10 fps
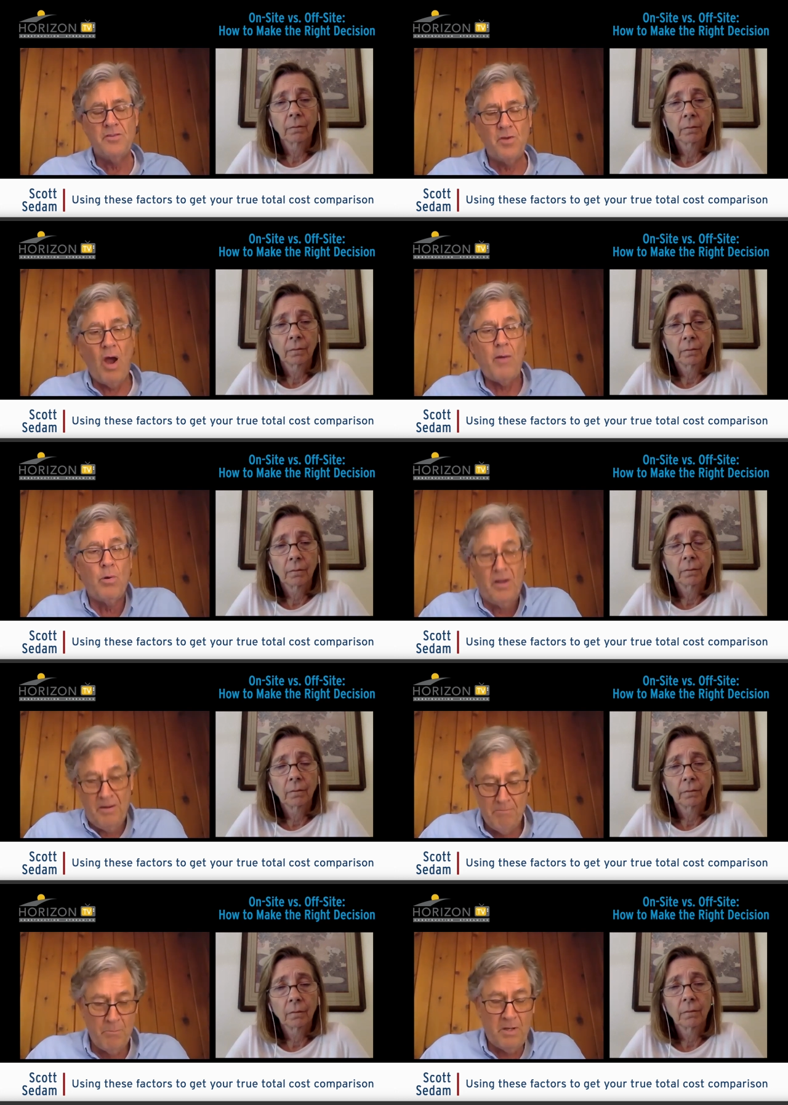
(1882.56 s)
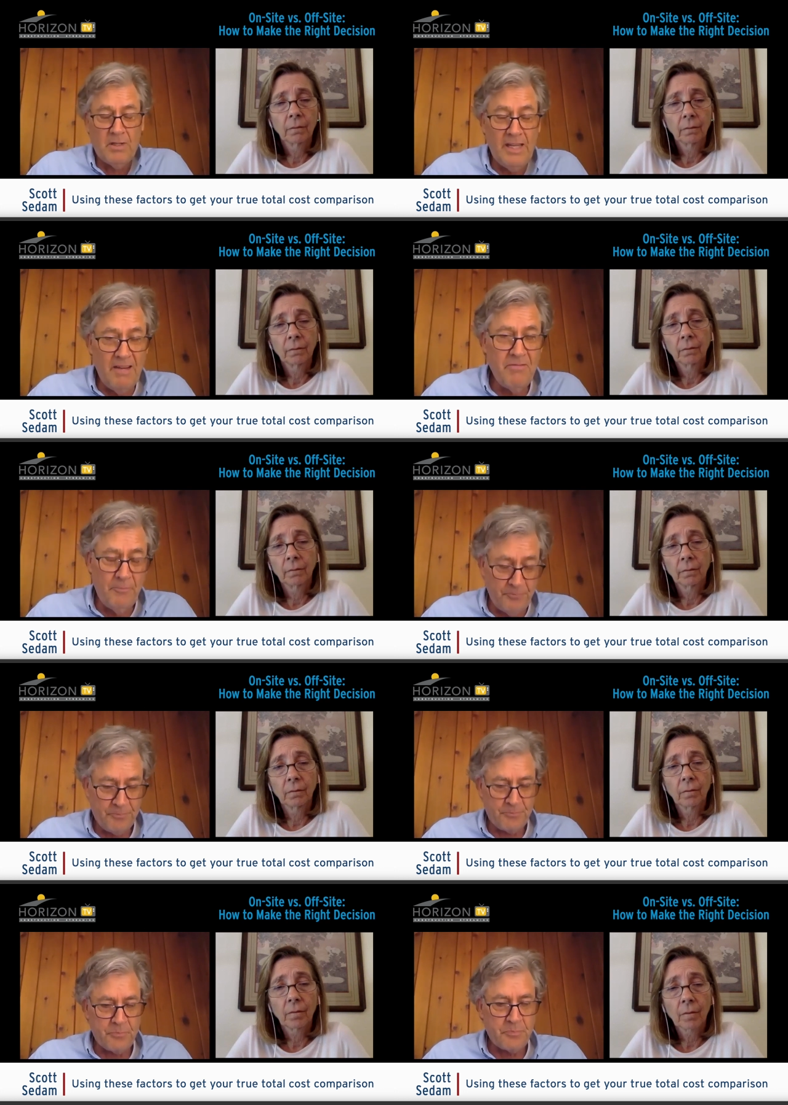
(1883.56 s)
Speaker 1: So I really believe
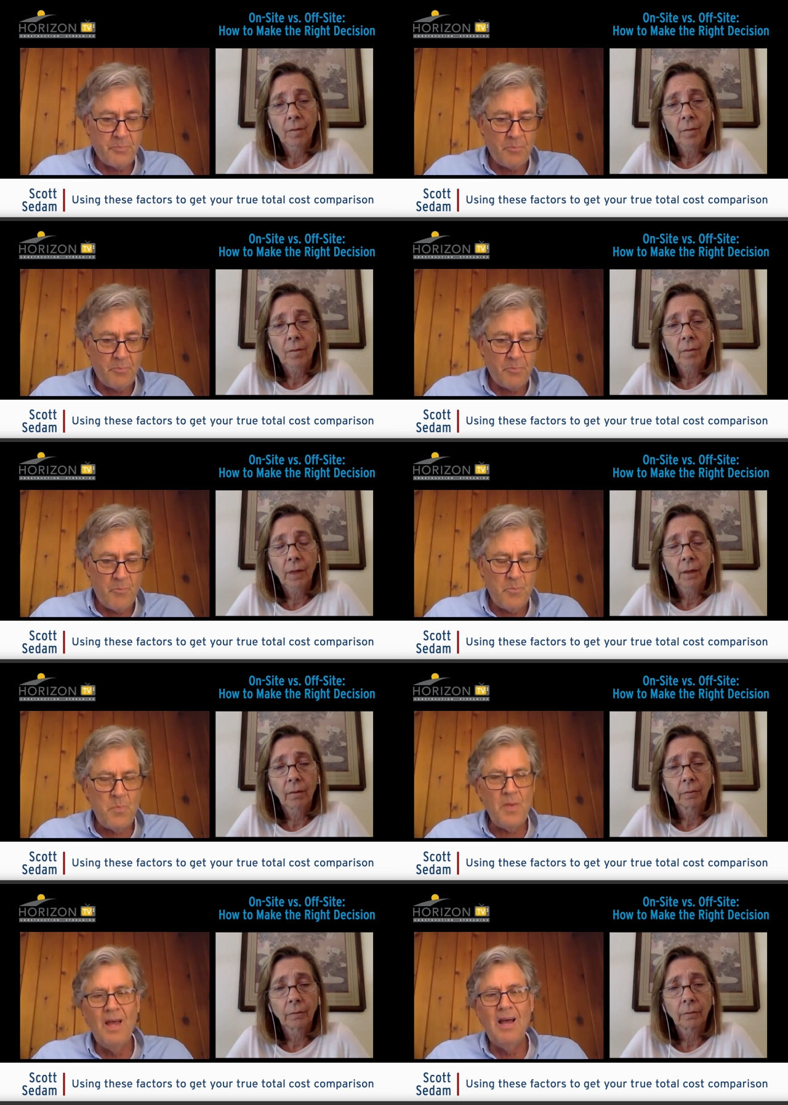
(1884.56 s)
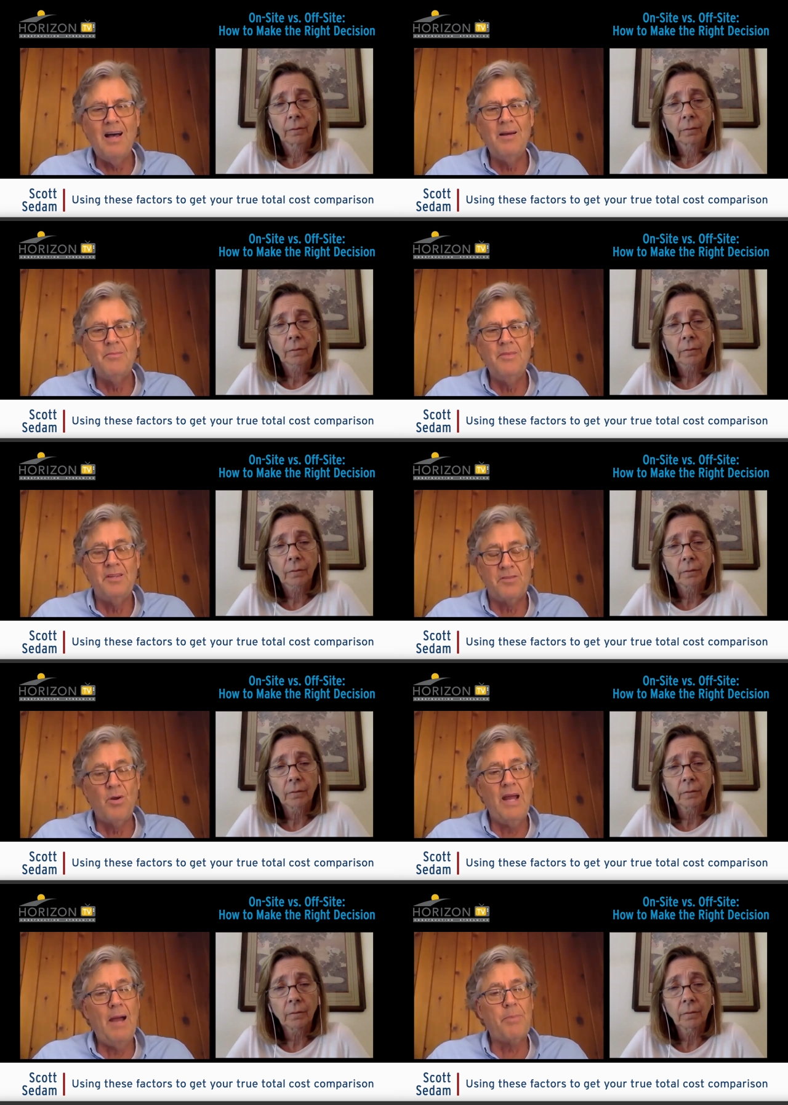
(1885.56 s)
uh, that's
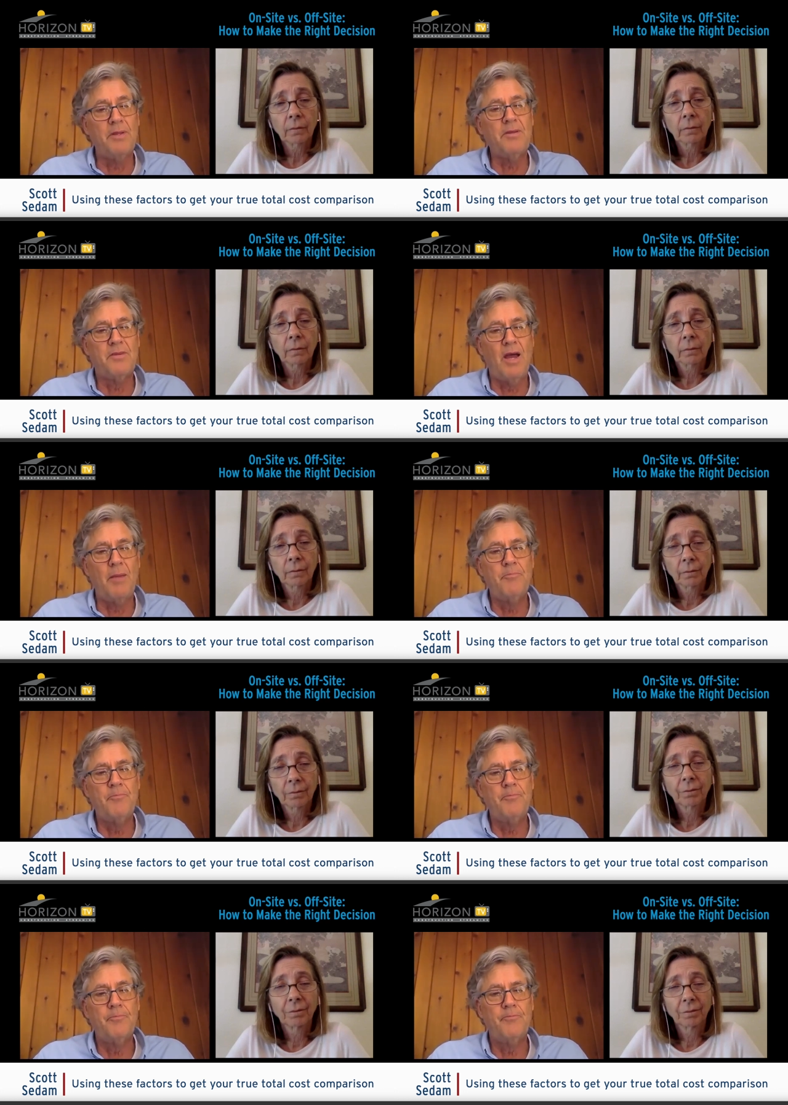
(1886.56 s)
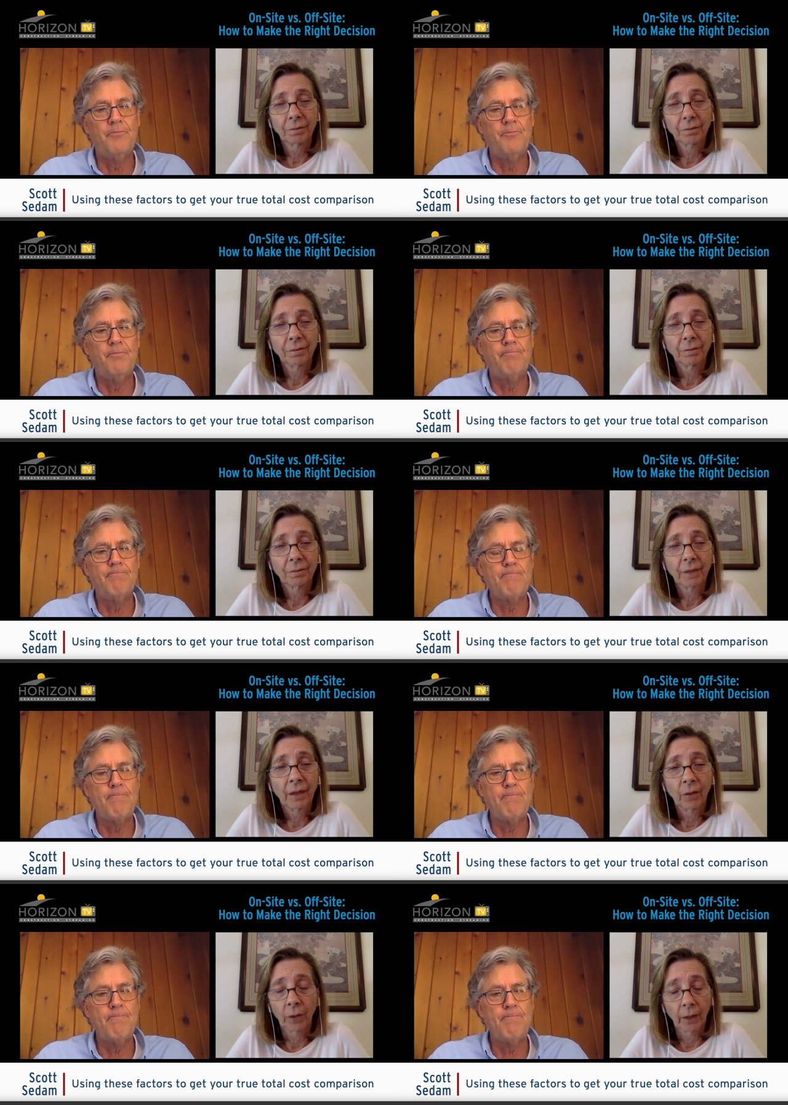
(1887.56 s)
going to happen this time.
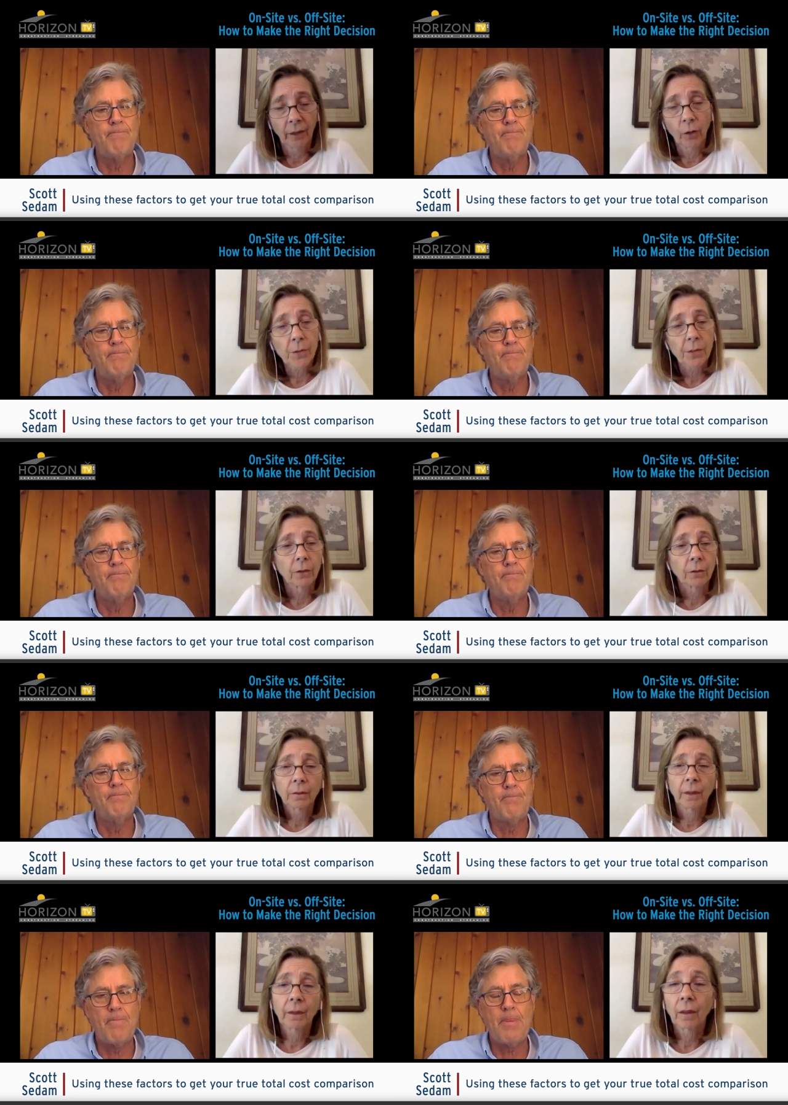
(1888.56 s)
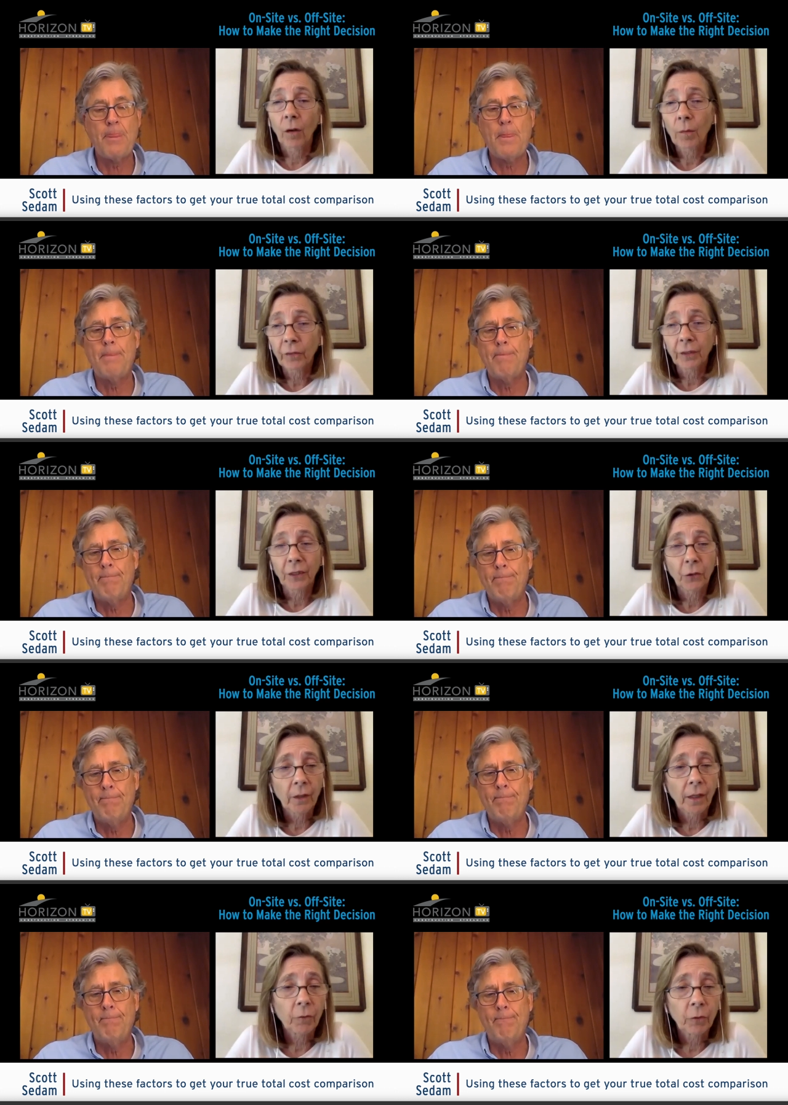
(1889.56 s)
Speaker 2: Well, I hope so, and hopefully you
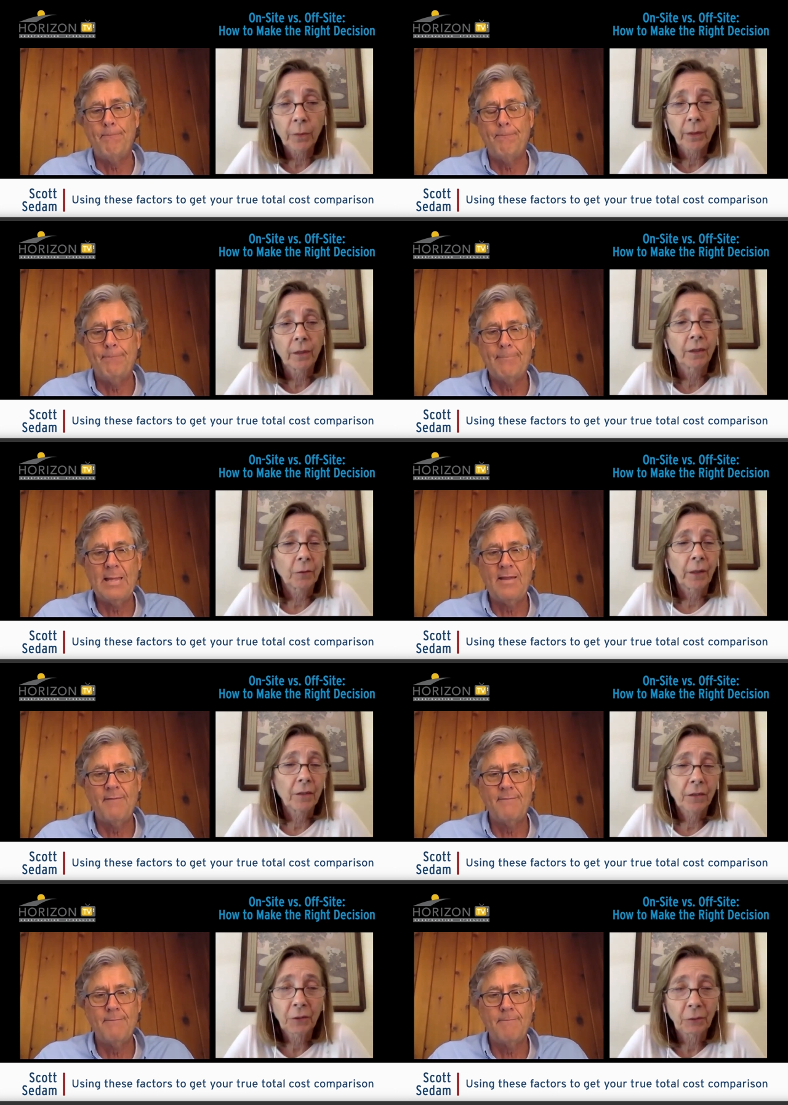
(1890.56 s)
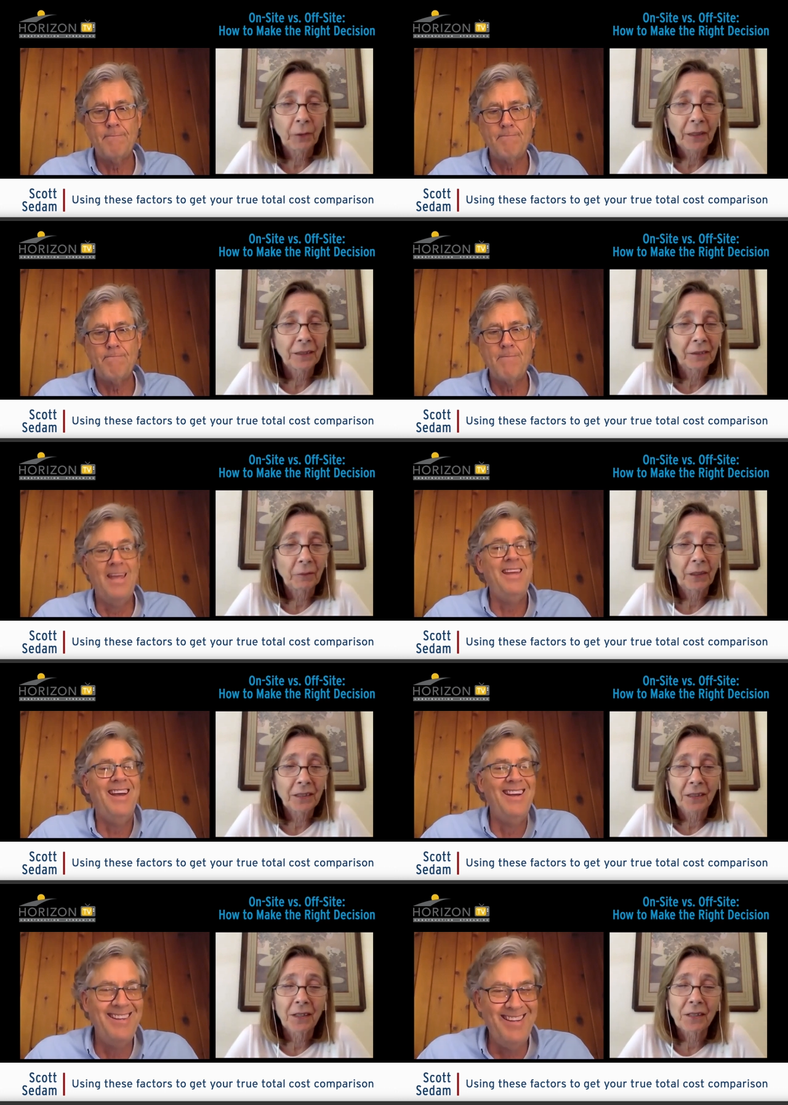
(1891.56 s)
and I will be around when it when it